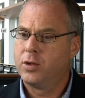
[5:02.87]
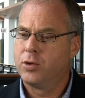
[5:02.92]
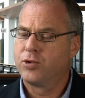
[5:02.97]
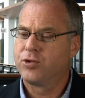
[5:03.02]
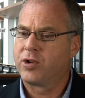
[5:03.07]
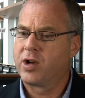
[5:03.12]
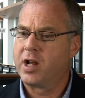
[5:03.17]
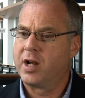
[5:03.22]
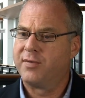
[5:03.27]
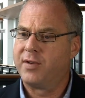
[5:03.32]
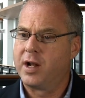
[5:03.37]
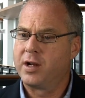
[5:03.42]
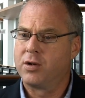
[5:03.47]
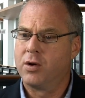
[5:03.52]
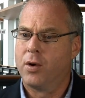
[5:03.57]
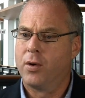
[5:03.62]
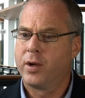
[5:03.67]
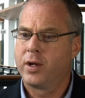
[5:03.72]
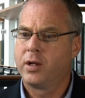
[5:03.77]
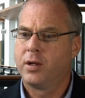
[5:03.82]
and, those are kind of
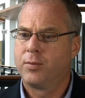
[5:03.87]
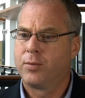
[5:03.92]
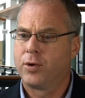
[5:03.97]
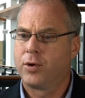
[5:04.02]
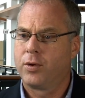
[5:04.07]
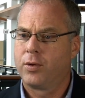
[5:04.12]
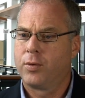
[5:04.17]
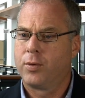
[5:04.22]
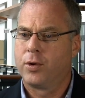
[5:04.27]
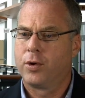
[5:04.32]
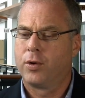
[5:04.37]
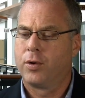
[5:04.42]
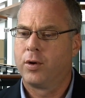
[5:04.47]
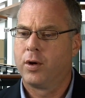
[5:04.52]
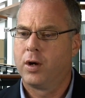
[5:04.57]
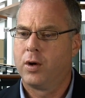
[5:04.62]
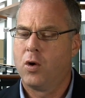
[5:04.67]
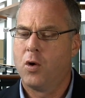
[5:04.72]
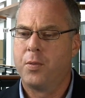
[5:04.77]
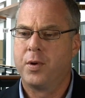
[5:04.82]
ongoing, and we're, we're